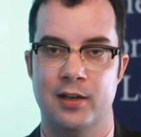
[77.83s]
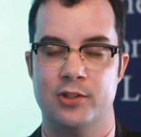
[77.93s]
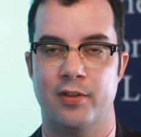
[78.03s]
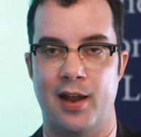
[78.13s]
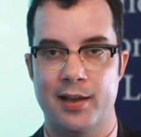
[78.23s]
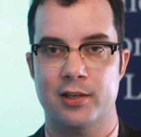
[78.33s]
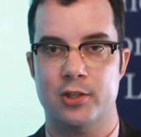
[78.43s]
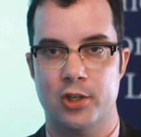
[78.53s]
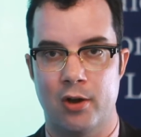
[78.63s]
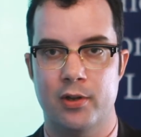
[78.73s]
so that I can
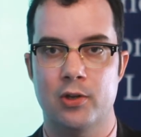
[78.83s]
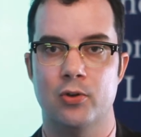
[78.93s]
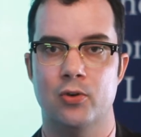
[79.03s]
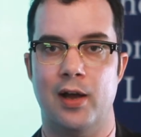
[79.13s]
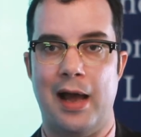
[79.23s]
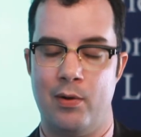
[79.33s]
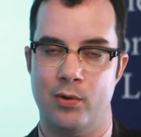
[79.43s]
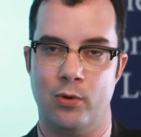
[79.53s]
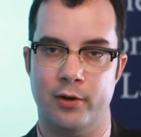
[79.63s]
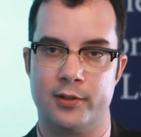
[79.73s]
show you how it
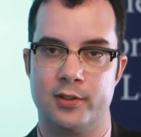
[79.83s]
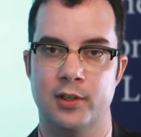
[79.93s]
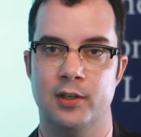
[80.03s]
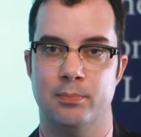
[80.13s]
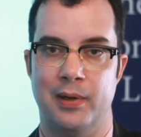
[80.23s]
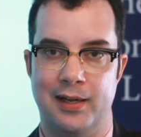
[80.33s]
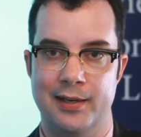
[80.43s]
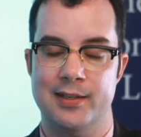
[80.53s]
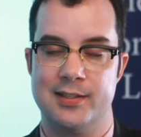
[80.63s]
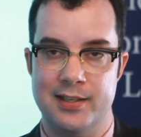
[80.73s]
works
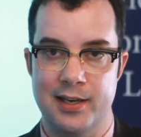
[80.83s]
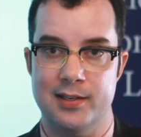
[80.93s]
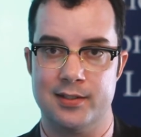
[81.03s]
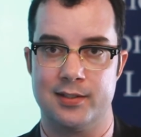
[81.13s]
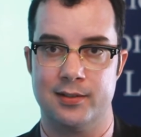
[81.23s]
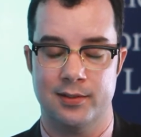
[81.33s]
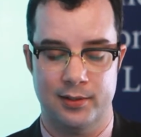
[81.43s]
behind the scenes.